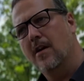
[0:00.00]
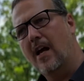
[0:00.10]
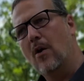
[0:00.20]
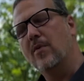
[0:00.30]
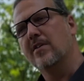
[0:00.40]

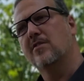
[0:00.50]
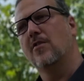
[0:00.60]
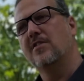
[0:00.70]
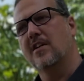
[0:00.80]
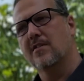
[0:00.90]
and we
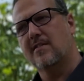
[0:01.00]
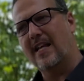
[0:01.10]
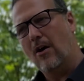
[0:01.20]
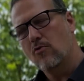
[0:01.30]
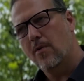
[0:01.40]
associate a
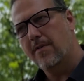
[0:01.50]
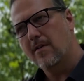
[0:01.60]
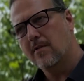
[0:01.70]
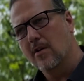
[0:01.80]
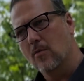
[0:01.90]
sound with it,